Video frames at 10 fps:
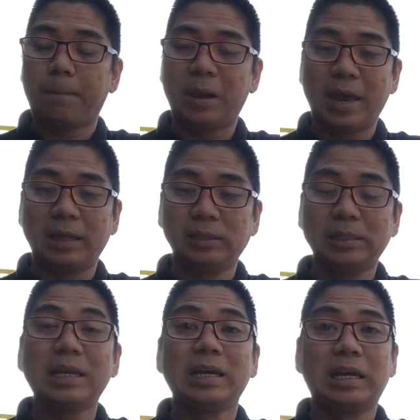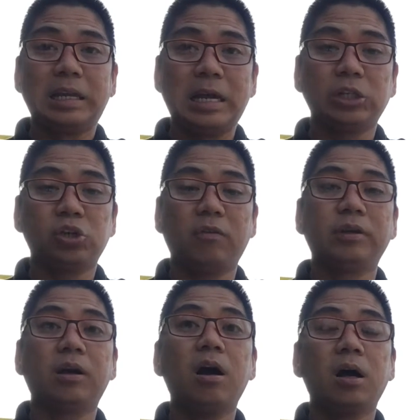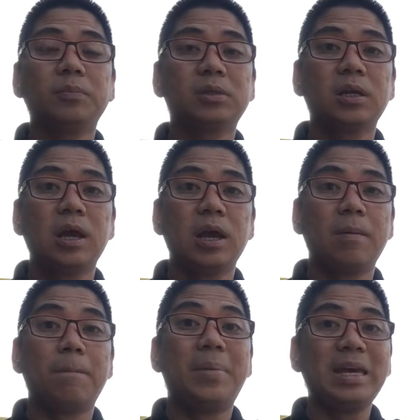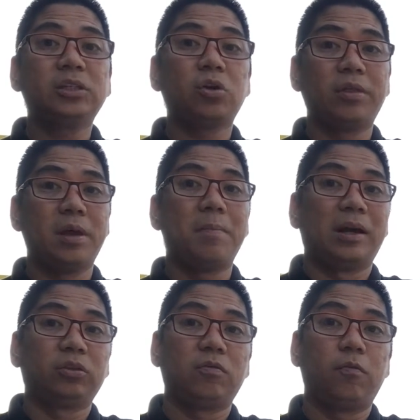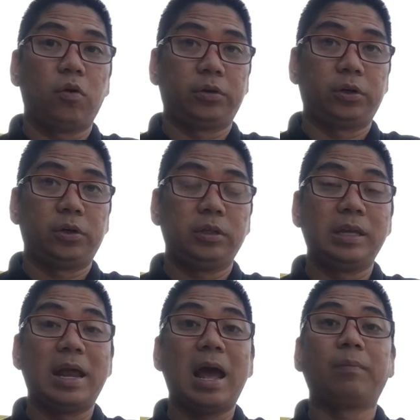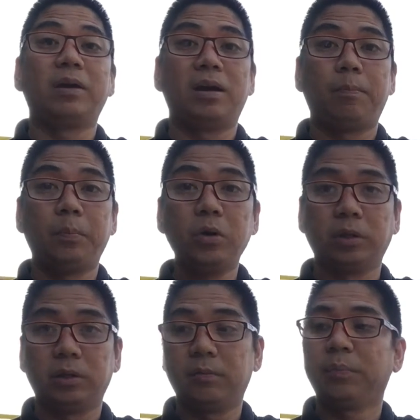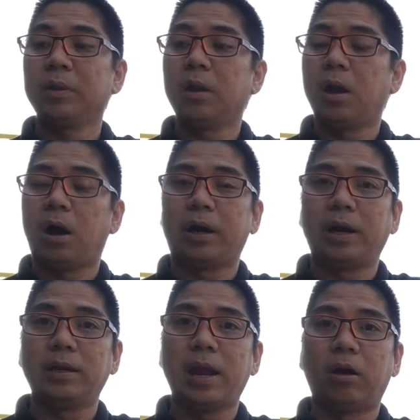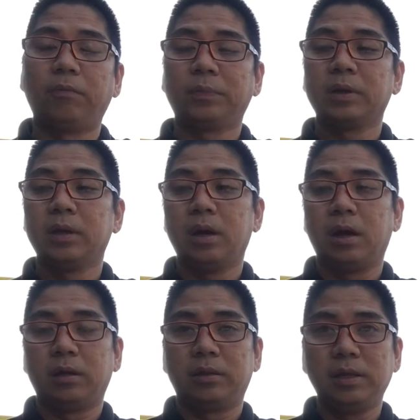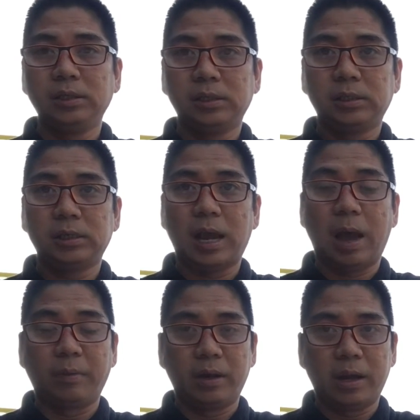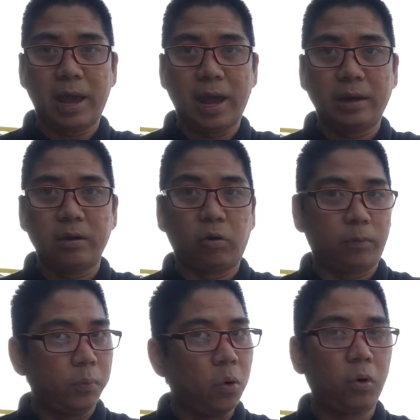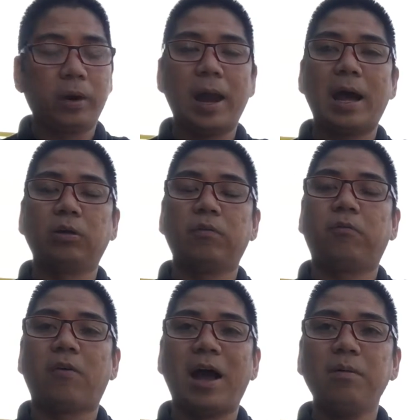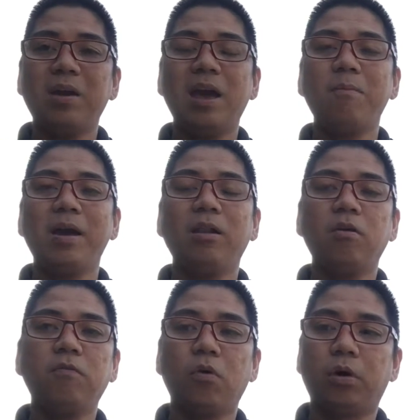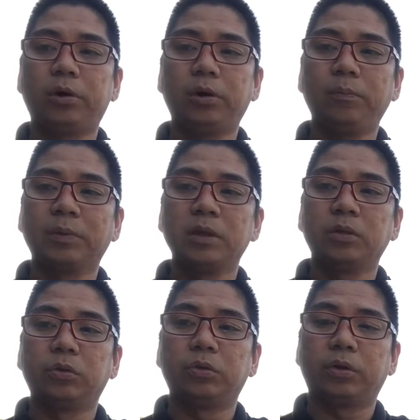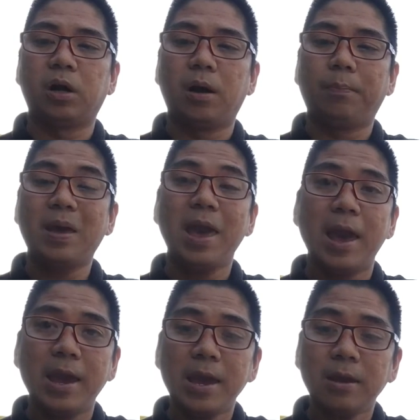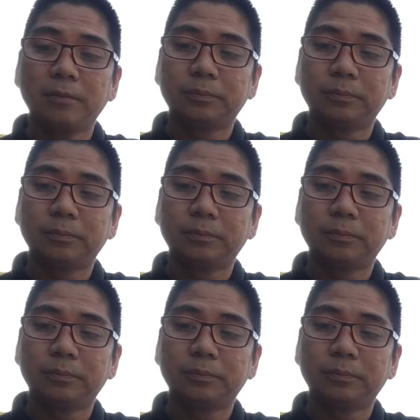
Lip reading: plants in each of the cups based on the amount of water that I'm gonna put. All right, now this I'm gonna add or pour out 5 ml of water to cup A.